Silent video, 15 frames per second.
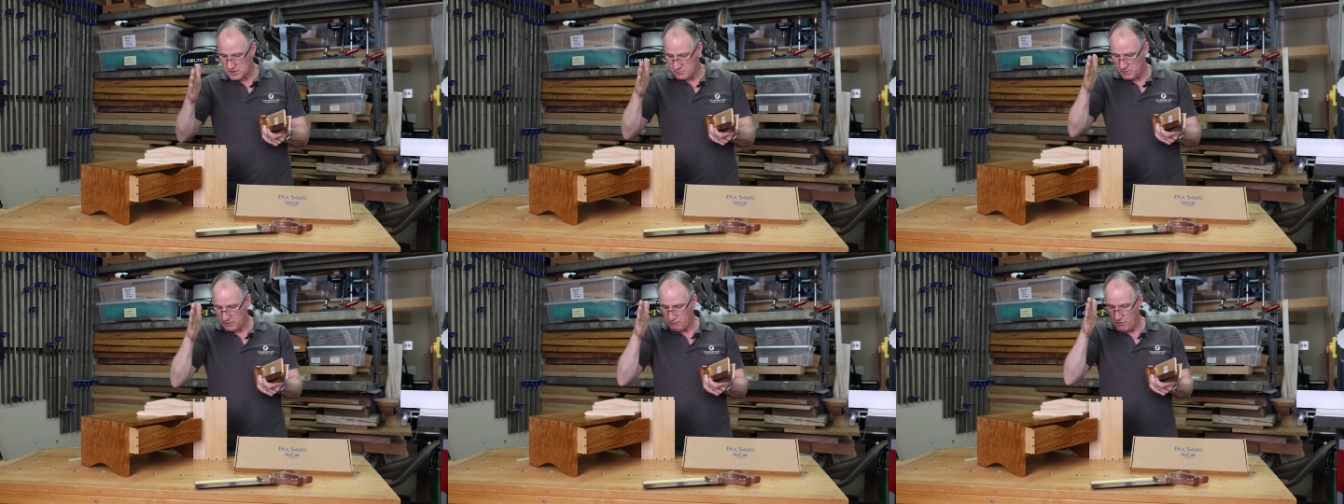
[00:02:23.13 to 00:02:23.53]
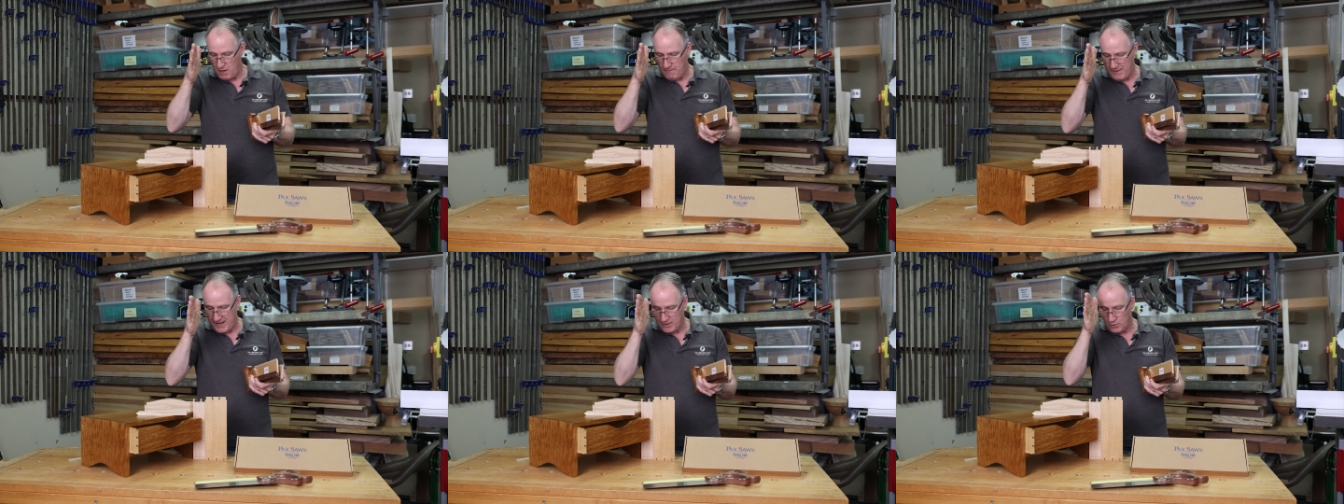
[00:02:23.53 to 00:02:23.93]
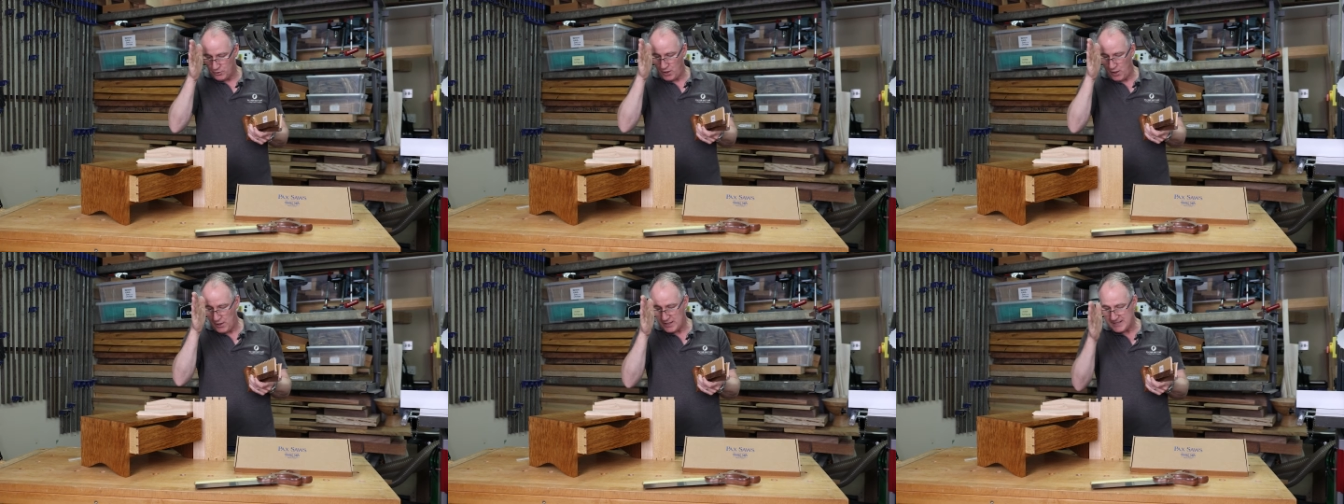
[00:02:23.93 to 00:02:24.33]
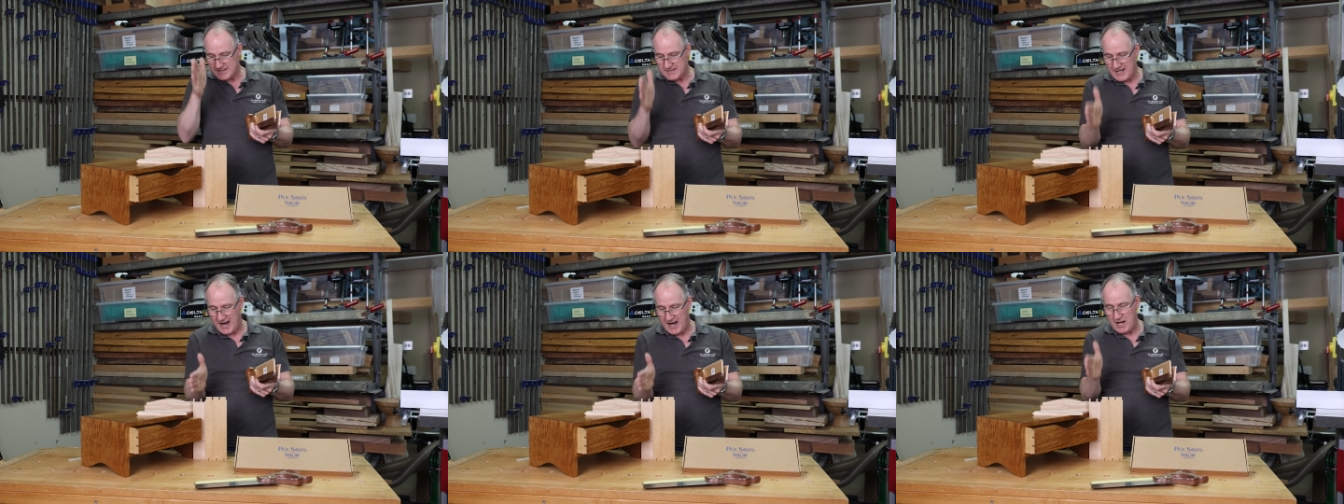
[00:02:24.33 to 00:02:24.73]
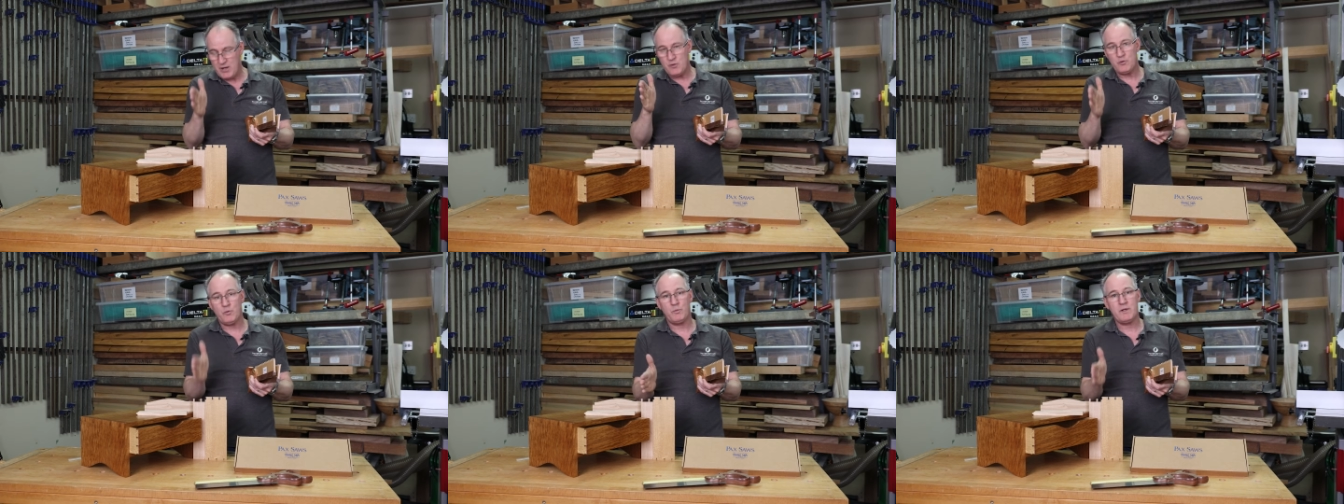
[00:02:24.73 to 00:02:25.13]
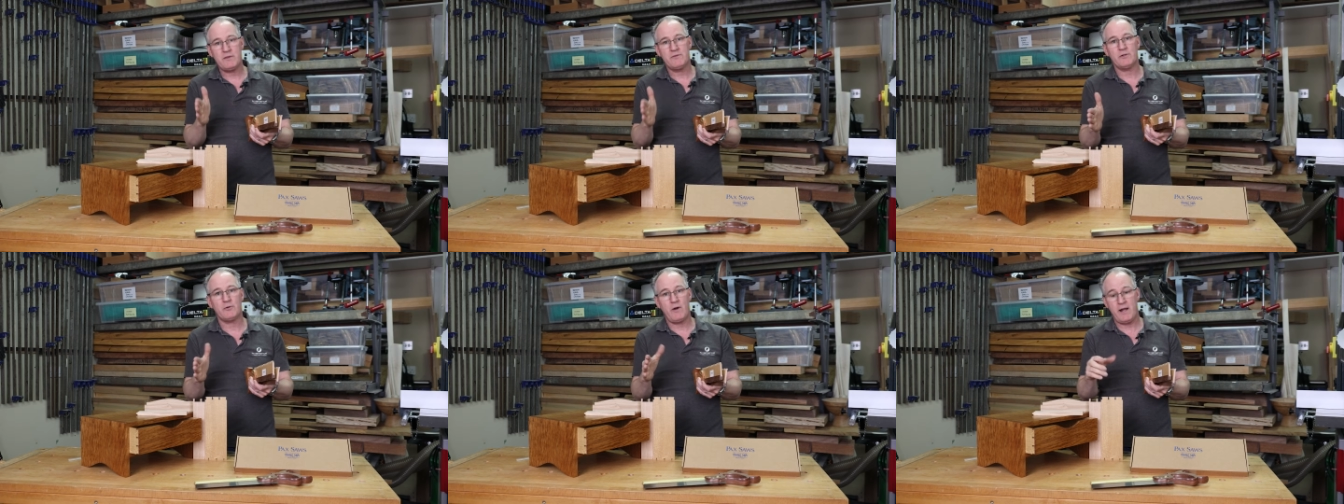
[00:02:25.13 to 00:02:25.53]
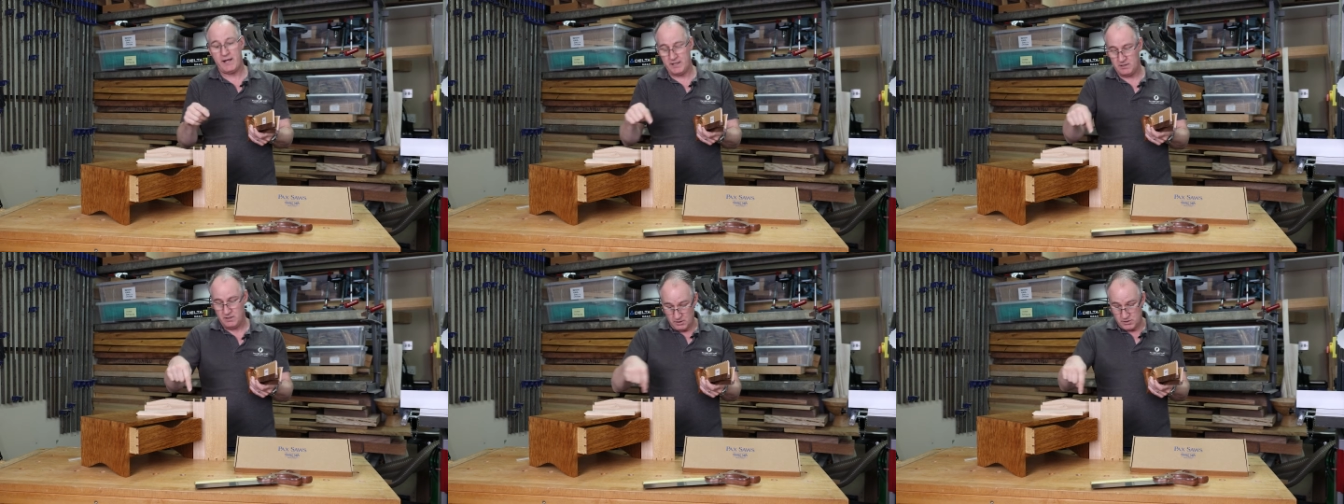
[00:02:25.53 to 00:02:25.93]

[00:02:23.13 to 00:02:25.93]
as we're ripping and going down with the grain.